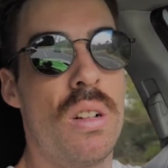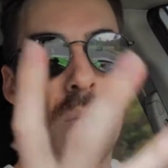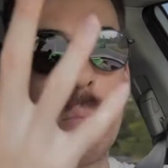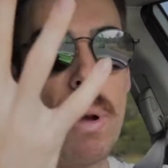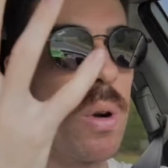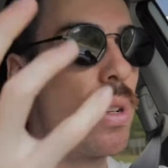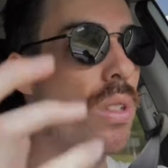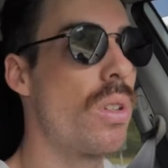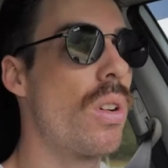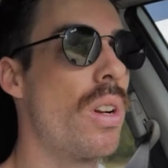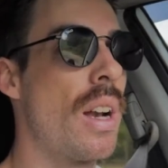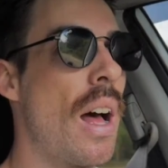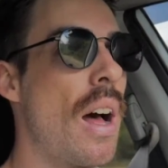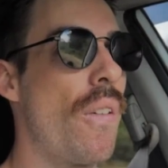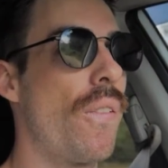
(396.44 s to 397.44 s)
Mirror's good
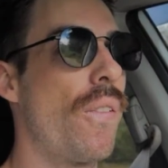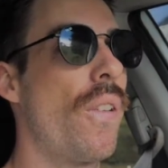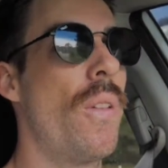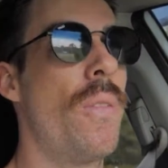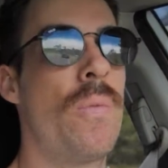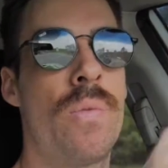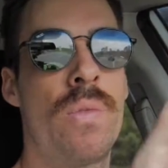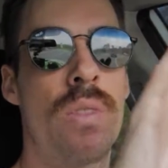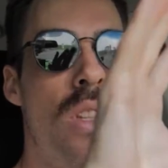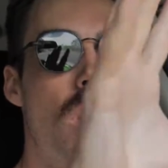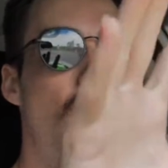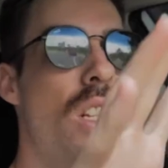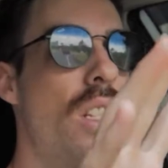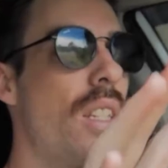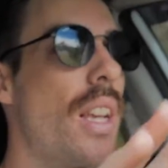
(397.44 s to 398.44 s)
enough,
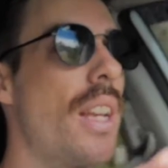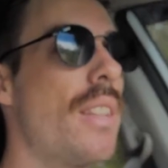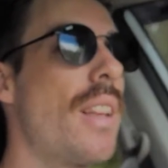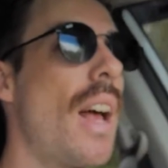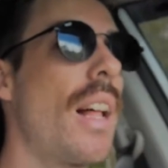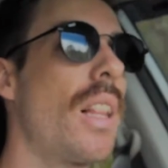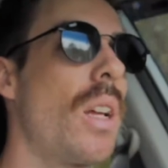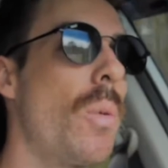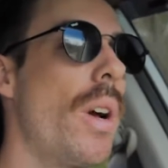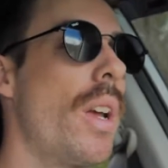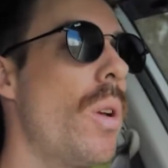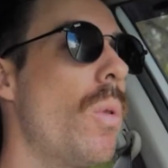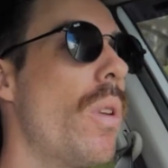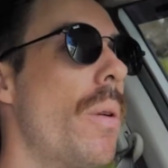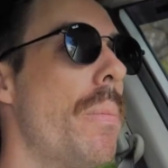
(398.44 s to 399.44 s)
you can see exactly where
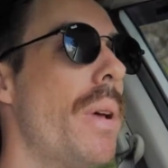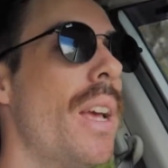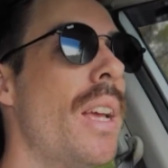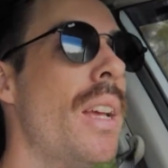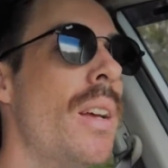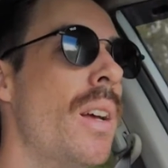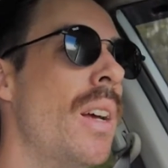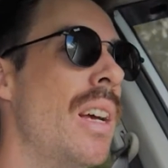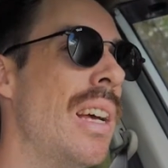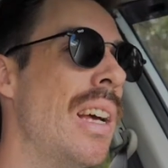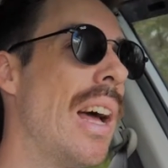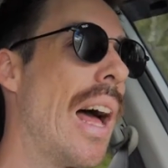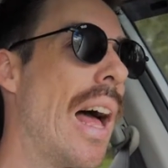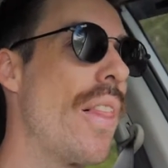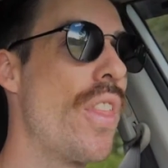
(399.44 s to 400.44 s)
you want to be.
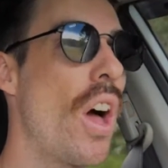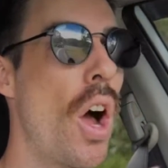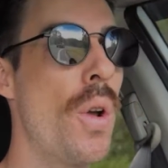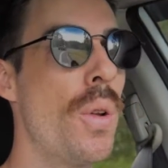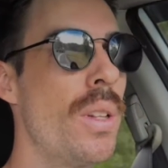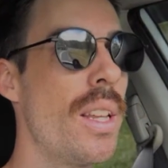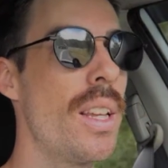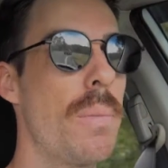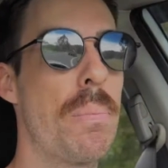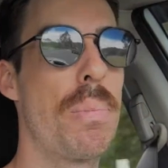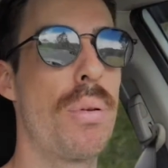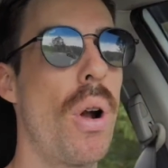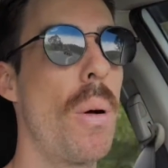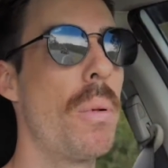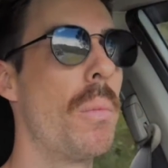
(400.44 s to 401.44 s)
The only
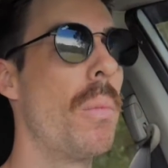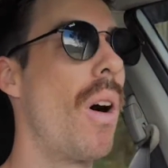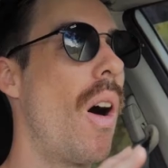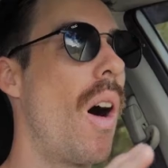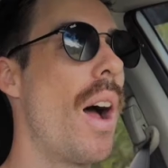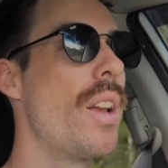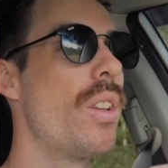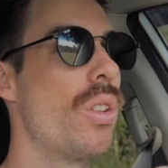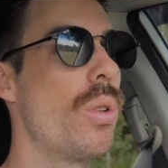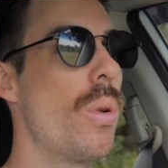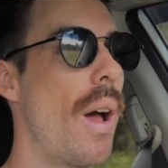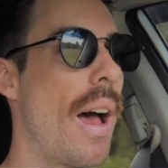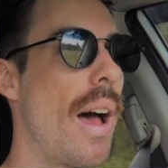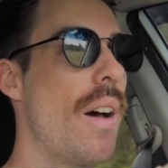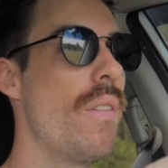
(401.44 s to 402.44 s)
problem I do
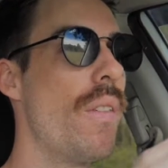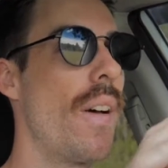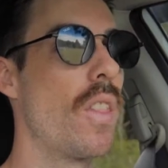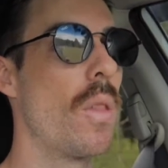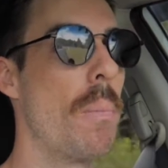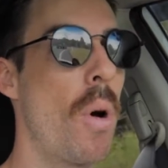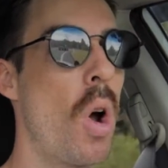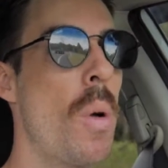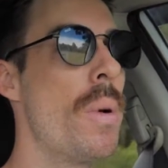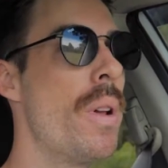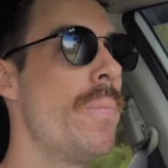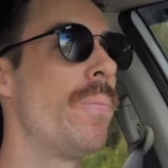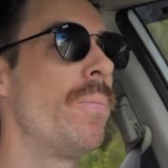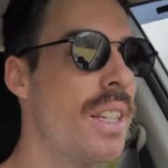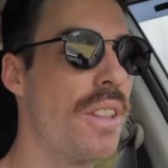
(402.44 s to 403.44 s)
have at the
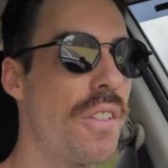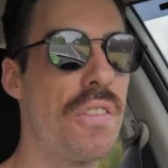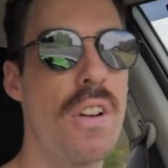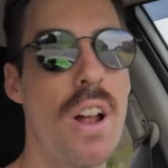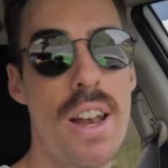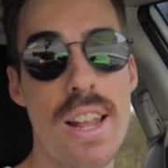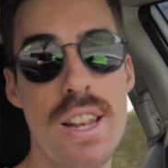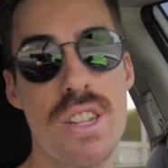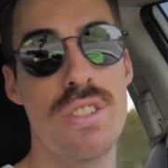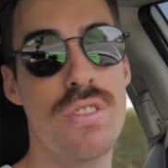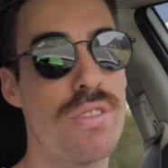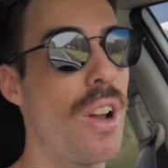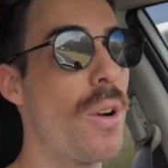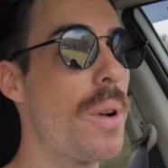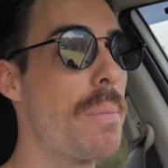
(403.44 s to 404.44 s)
moment, the front end is
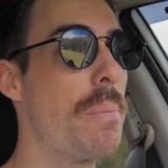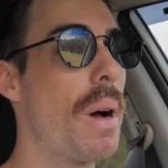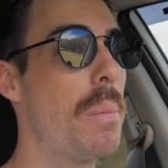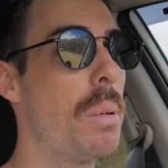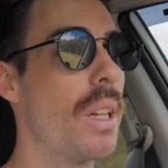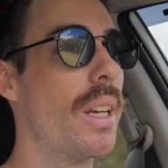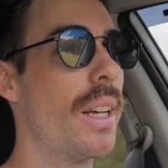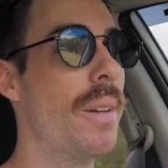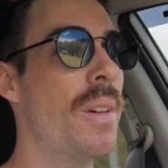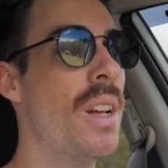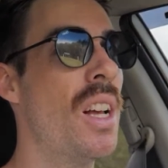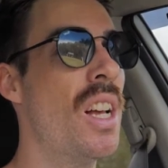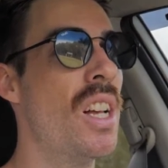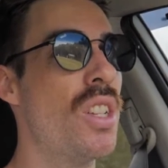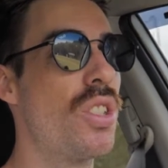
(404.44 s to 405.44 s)
very bubbly.
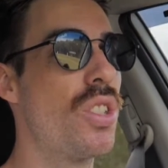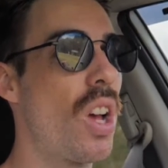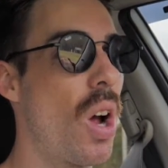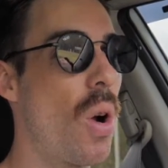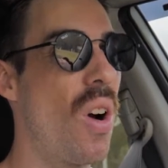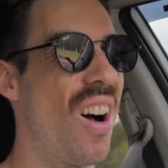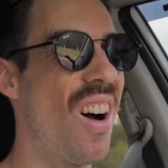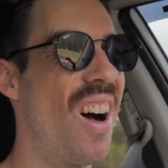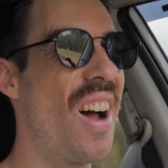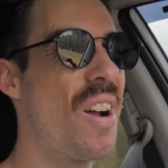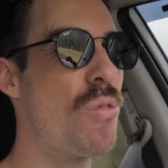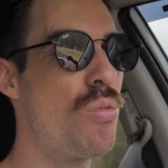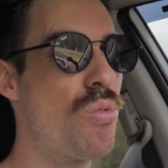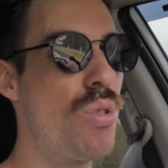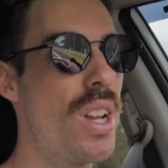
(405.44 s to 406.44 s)
So I
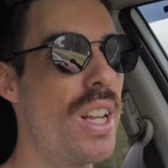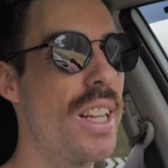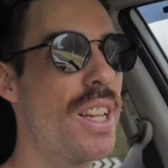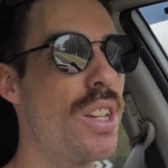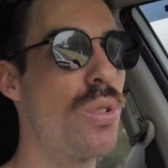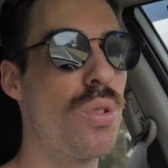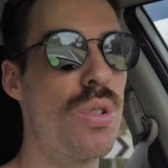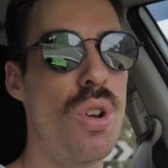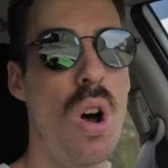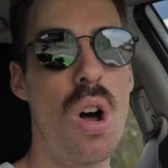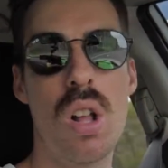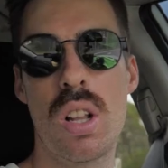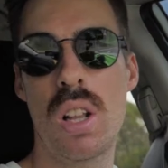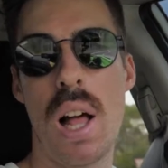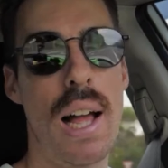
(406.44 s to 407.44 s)
really do
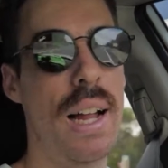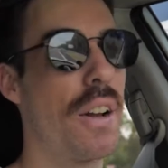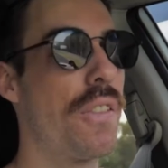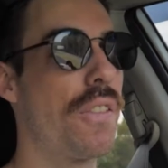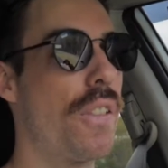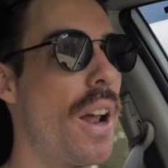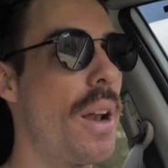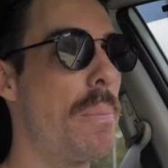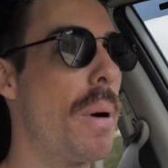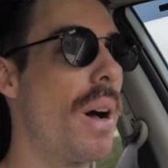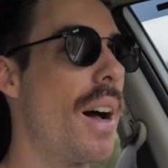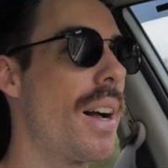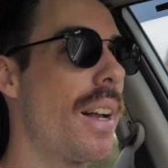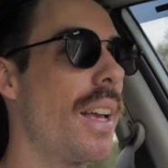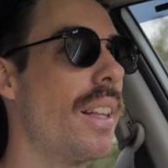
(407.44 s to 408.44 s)
not like front
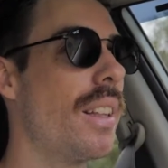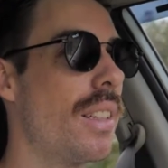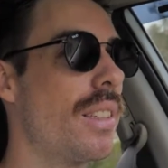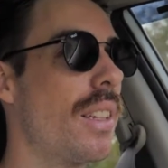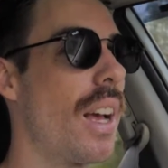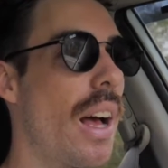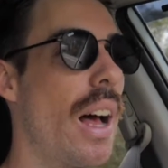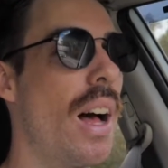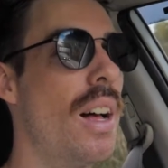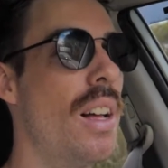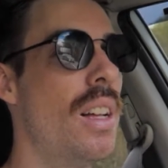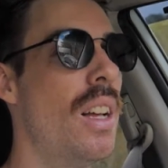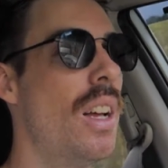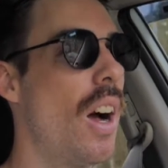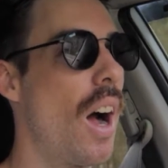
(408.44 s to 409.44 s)
parking this car.
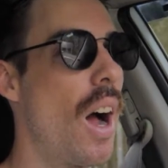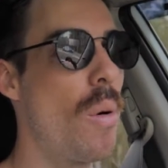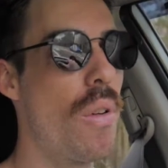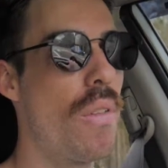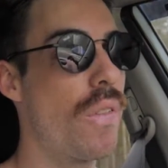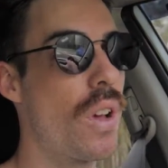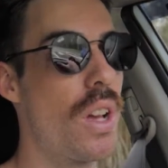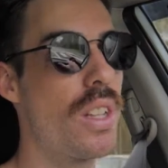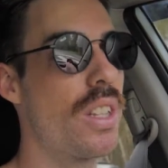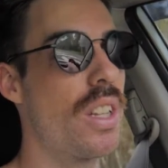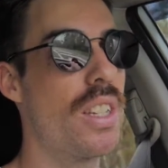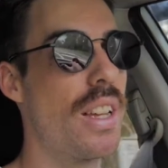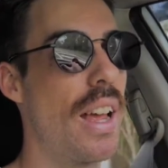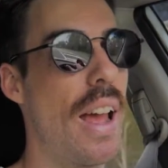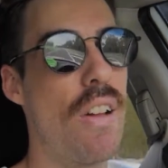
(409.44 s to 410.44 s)
I reverse
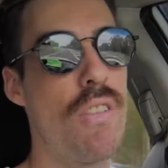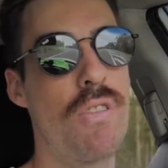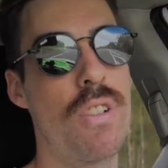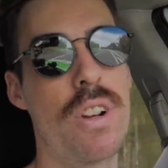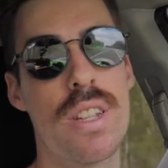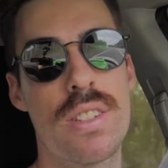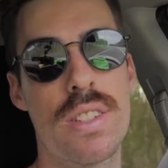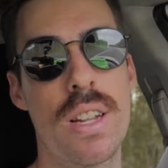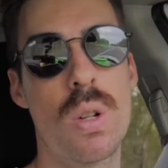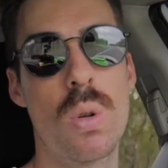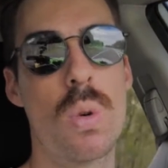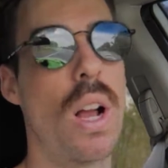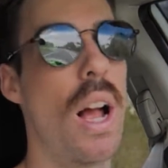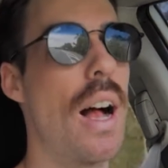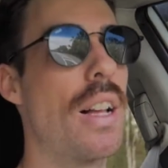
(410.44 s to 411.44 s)
into every
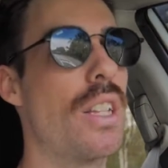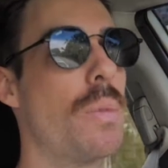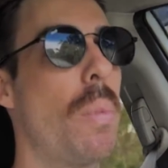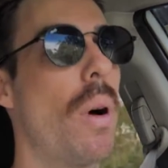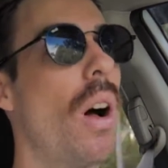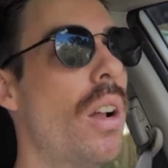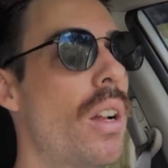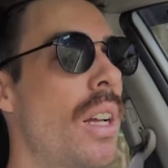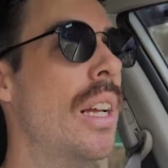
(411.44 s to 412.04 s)
single car spot.